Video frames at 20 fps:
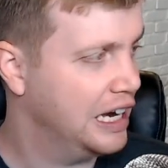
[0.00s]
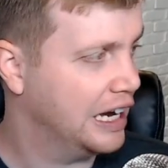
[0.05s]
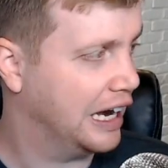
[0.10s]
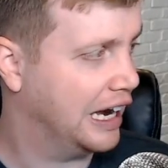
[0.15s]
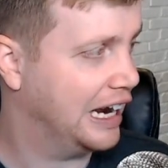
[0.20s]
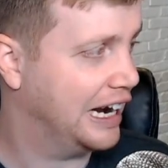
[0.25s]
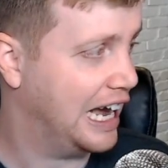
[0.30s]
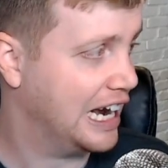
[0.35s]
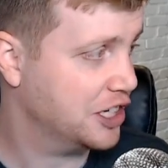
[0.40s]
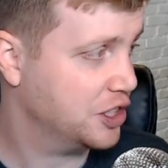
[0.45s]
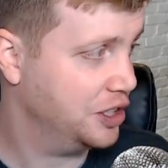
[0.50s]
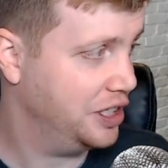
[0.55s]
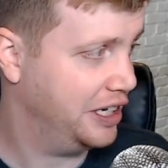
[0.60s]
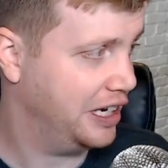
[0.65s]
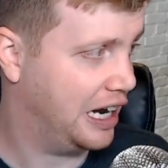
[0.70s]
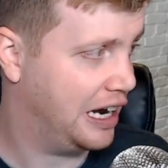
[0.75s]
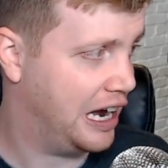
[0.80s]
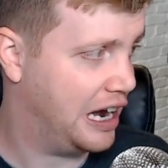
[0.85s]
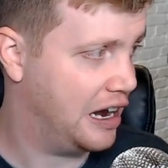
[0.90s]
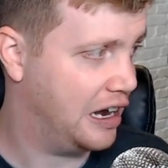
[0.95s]
And actually,
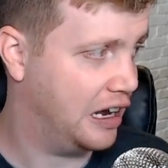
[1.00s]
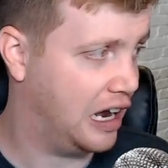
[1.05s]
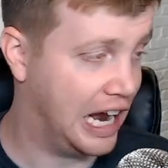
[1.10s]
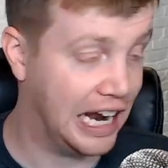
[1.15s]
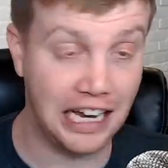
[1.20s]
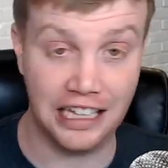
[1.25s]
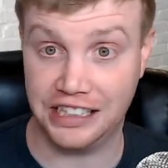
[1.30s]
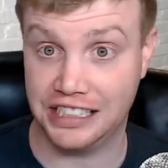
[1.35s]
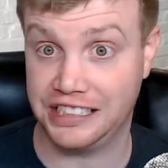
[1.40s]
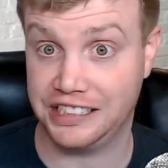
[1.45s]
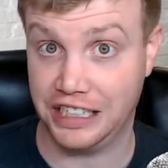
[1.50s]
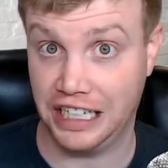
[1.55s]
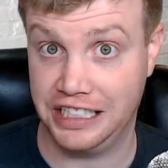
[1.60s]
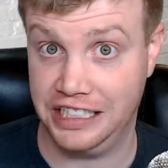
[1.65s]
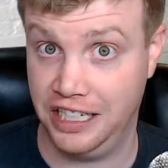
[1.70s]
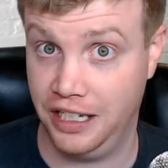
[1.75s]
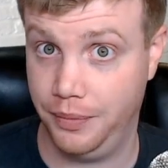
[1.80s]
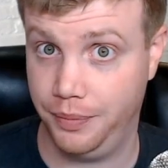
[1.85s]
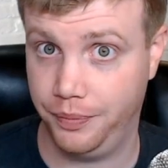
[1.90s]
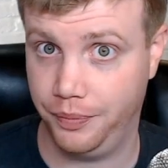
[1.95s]
I got this a
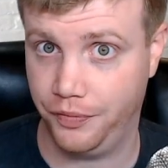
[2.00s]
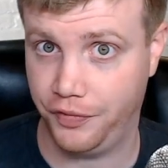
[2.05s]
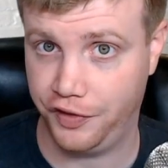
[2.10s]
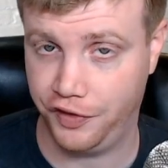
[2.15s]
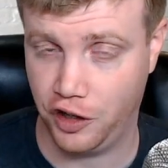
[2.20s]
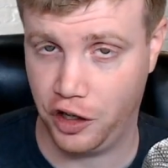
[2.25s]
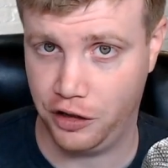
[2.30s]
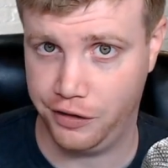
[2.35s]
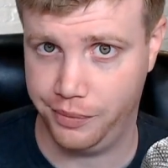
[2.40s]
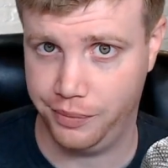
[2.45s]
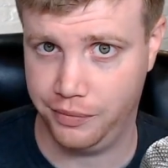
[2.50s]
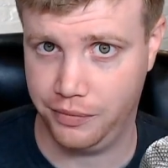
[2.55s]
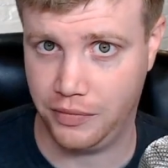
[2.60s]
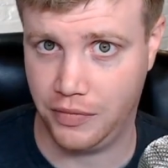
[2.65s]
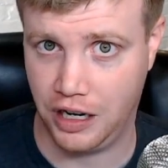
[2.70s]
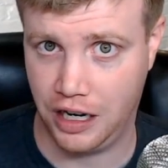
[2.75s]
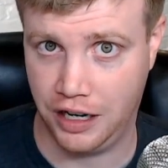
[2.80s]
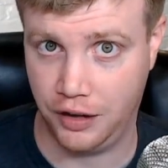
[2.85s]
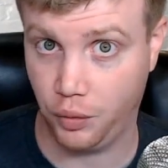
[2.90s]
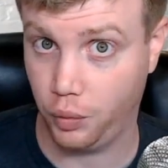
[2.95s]
tip from
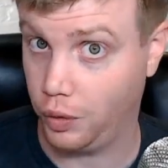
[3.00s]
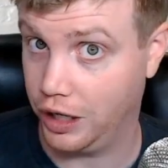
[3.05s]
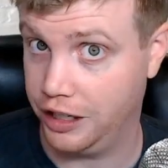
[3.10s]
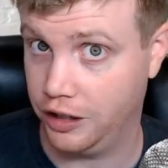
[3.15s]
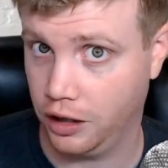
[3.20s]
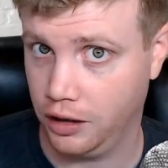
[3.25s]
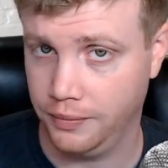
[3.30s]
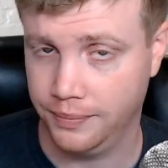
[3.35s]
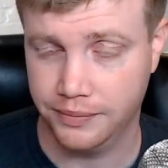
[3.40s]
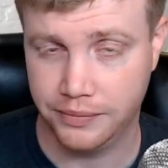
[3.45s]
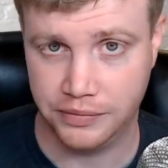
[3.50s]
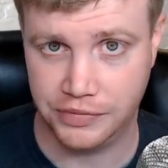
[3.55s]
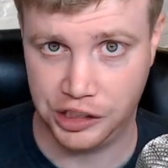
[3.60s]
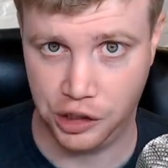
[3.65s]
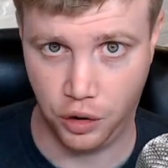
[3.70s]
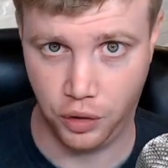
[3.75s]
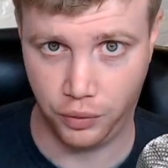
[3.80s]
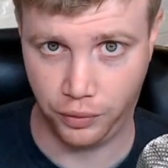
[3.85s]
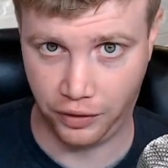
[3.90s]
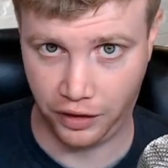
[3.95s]
a reader.
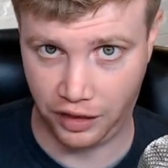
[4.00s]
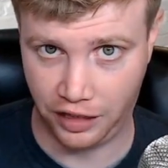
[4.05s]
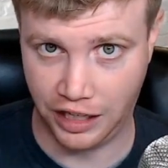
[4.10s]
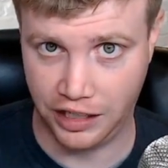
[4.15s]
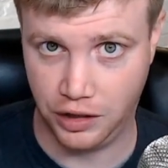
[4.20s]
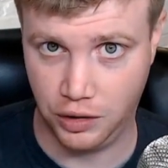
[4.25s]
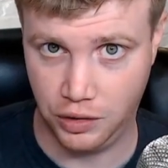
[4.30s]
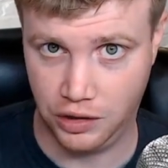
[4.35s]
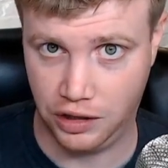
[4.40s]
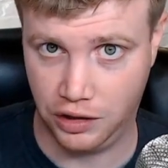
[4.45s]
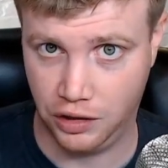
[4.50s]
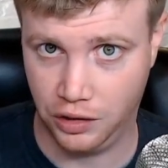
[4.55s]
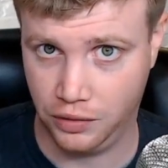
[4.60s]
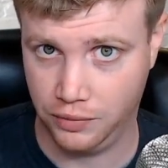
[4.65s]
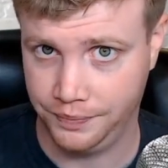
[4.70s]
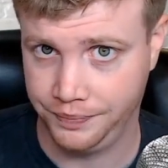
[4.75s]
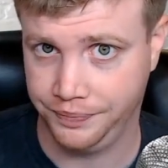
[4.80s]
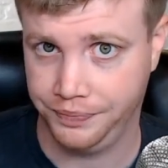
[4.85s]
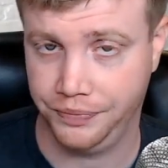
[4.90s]
So thank you to you.